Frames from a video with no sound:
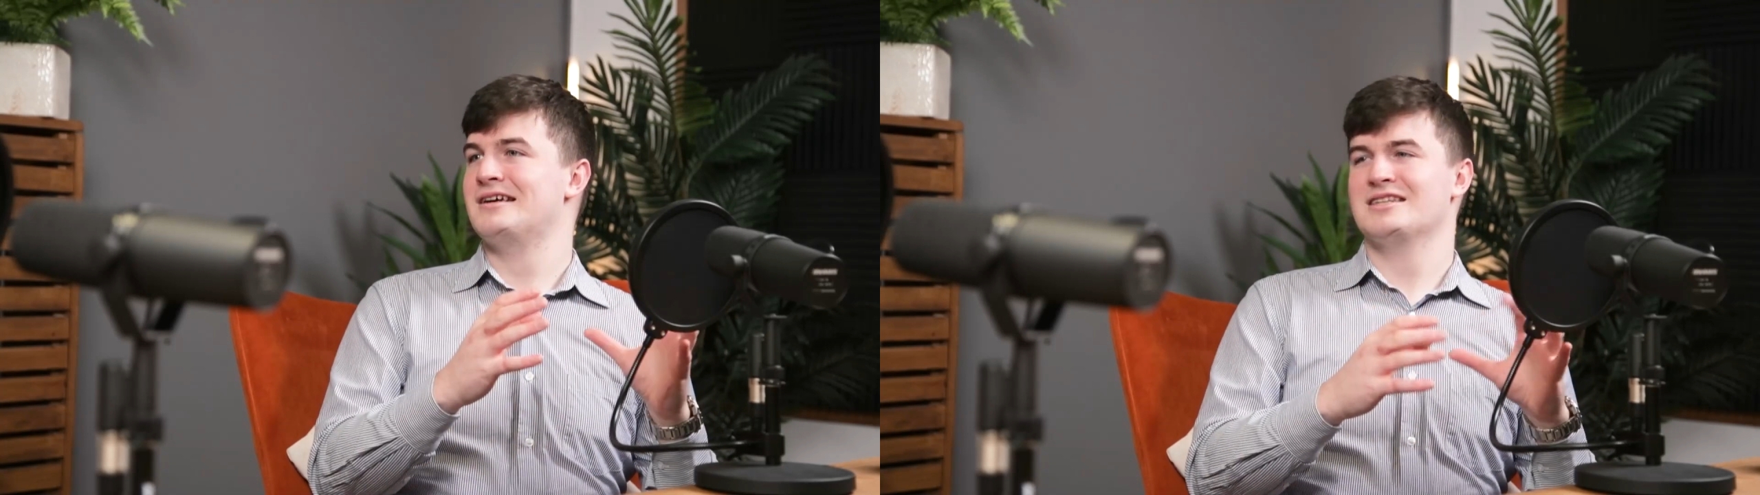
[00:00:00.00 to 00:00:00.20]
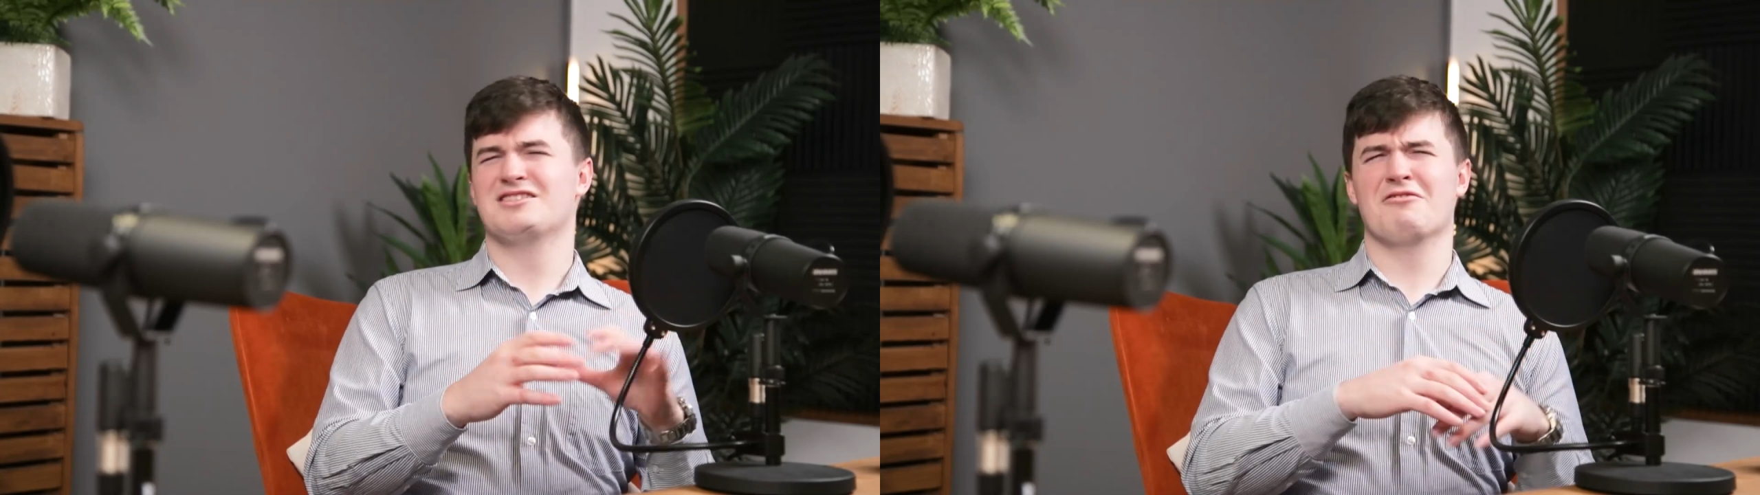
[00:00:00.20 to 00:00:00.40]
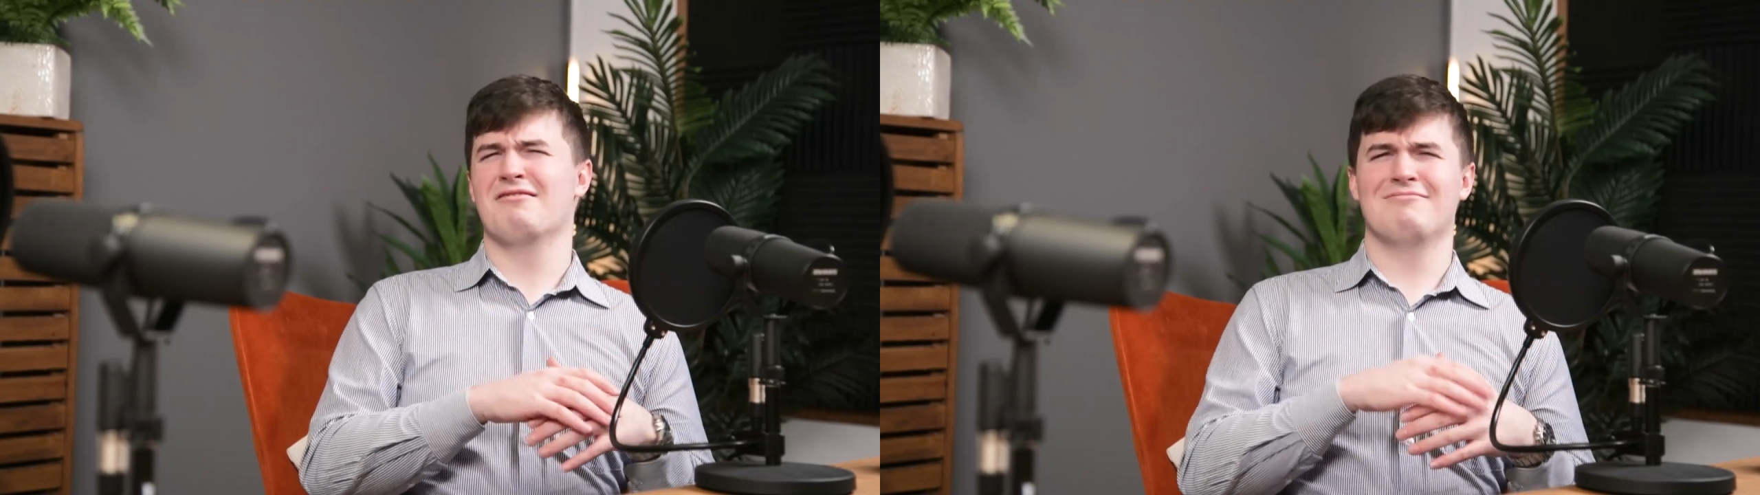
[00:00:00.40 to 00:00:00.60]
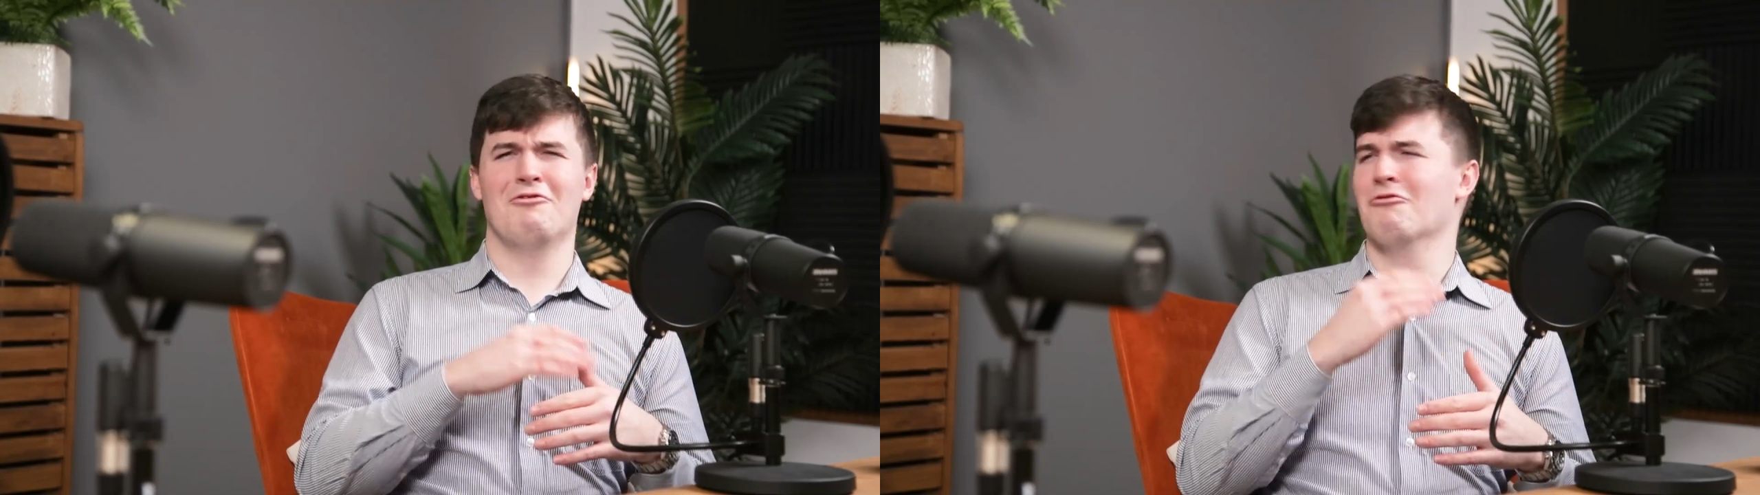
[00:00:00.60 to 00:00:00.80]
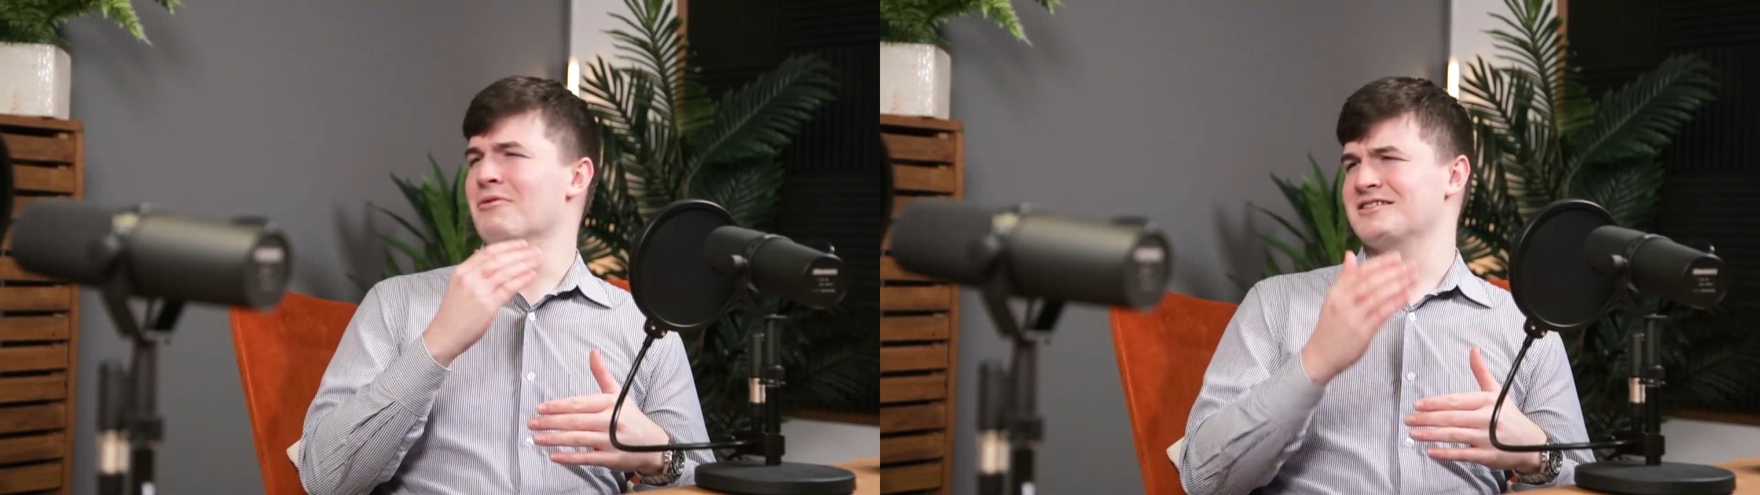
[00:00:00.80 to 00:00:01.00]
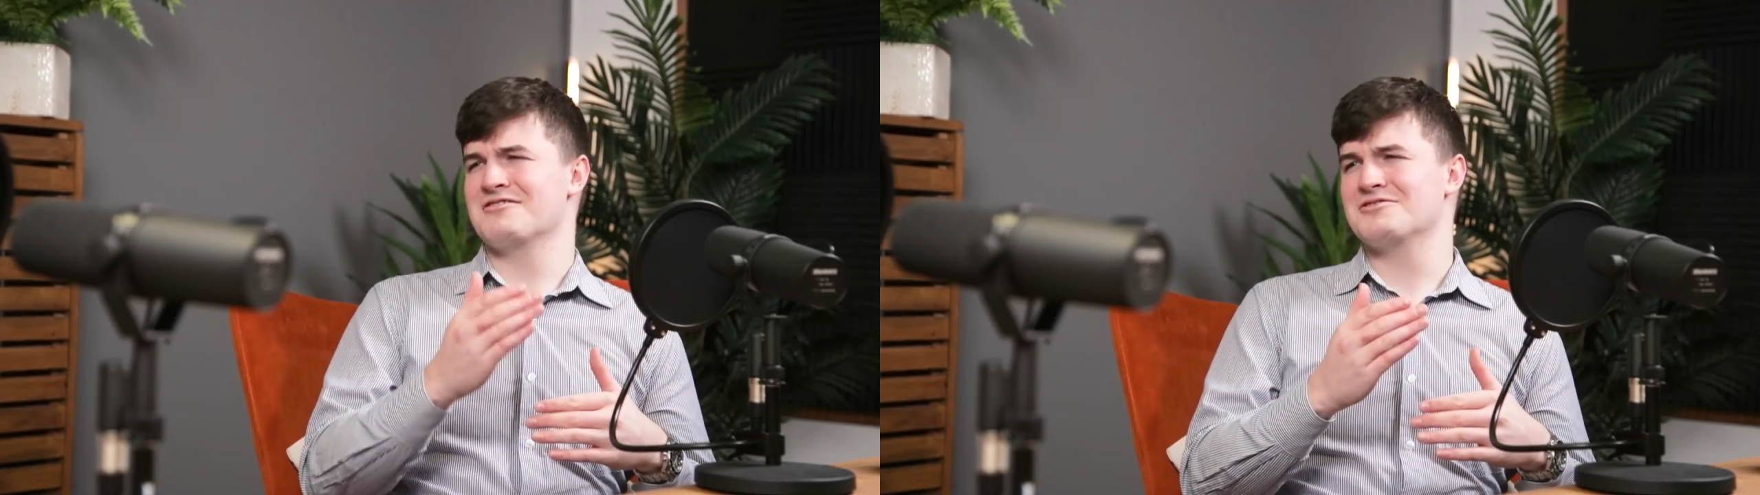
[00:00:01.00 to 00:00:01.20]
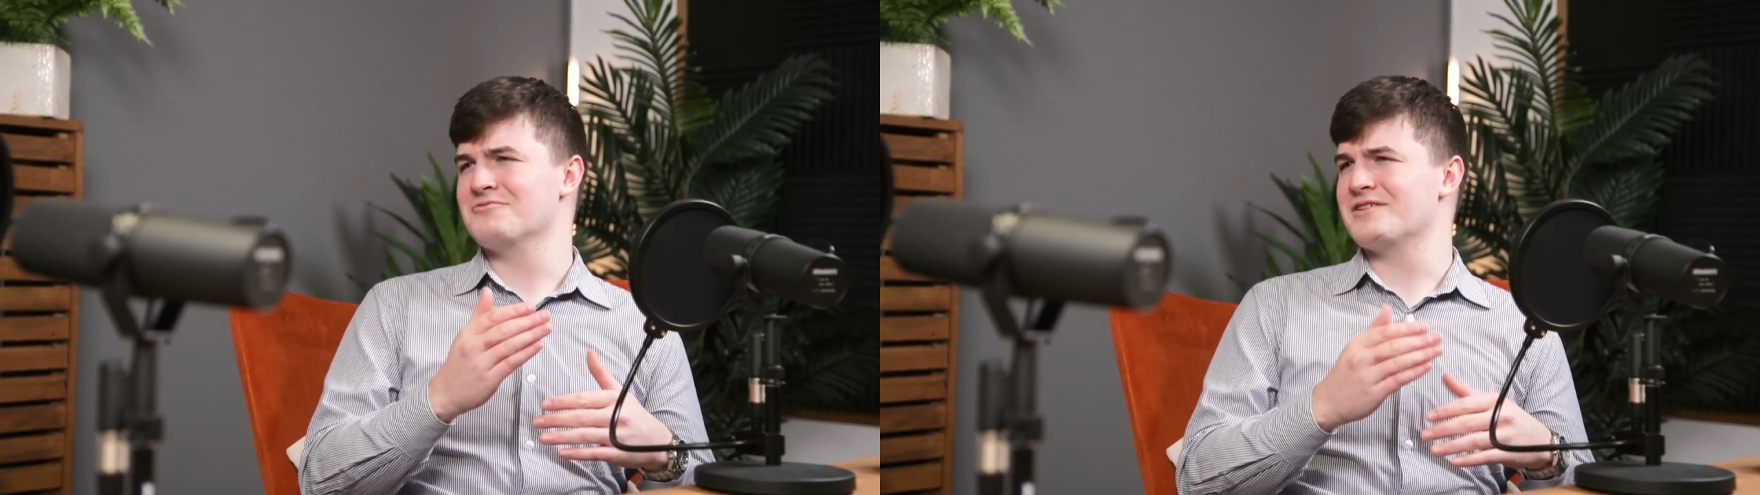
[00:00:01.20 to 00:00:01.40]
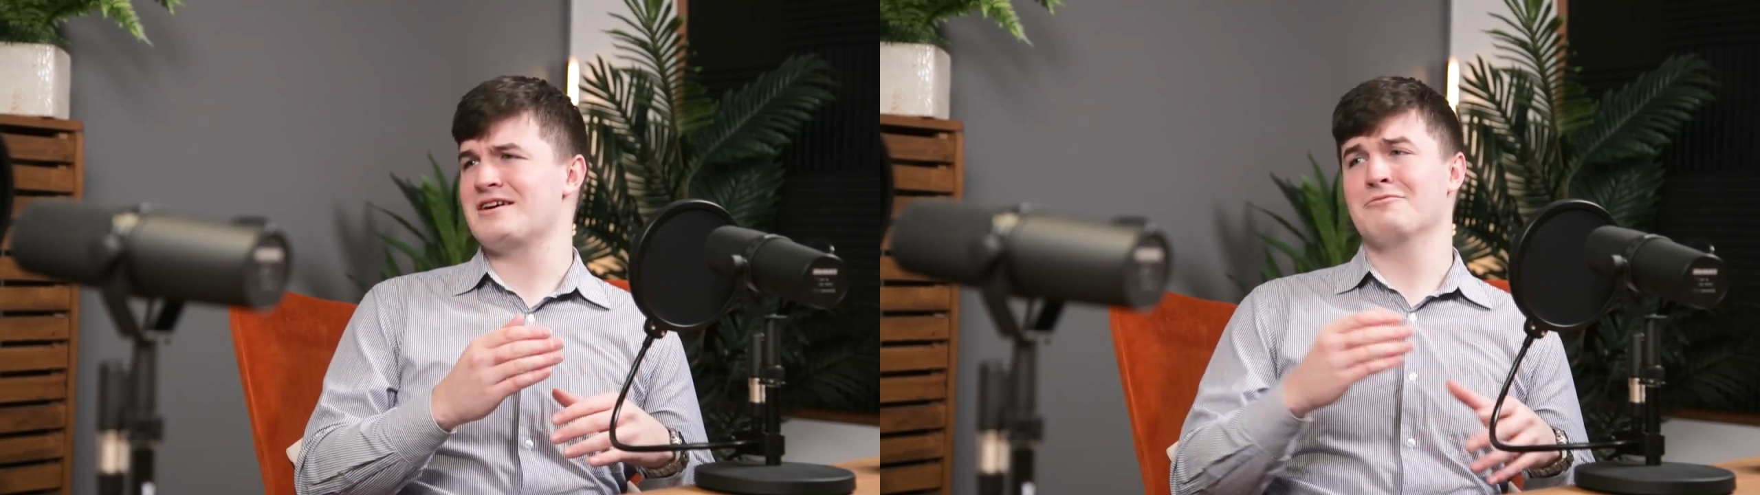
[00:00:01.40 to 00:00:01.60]
so always go to him
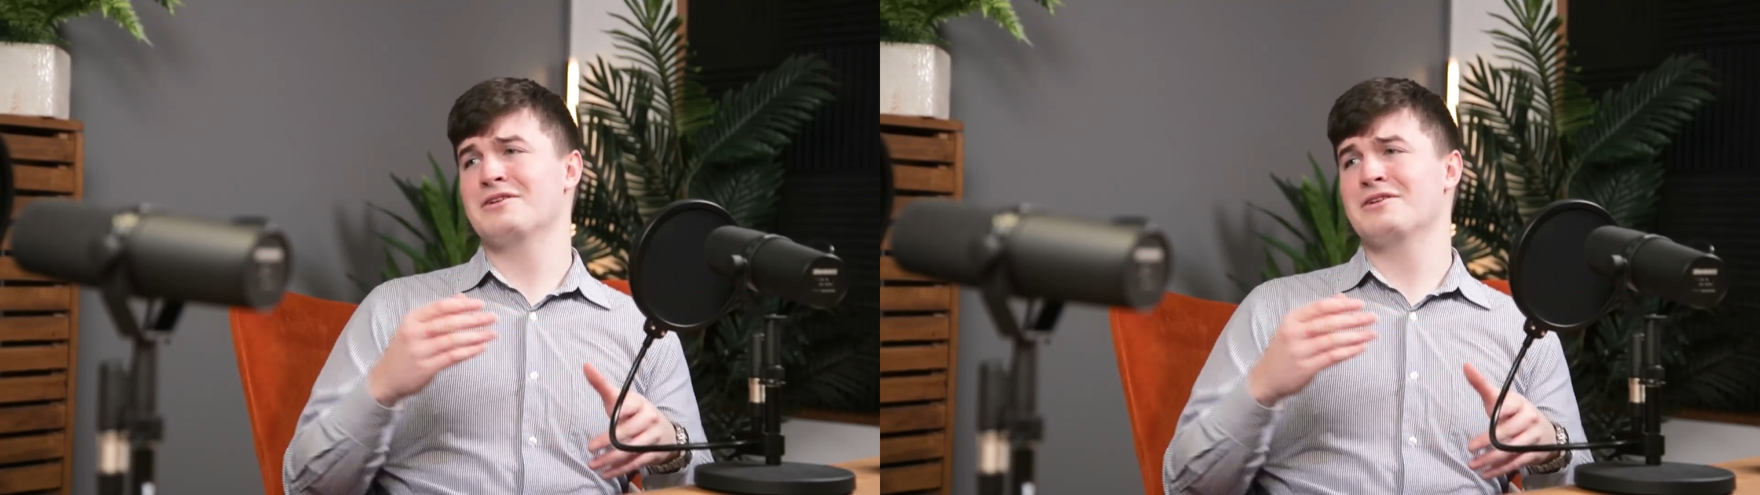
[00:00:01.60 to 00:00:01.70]
with help.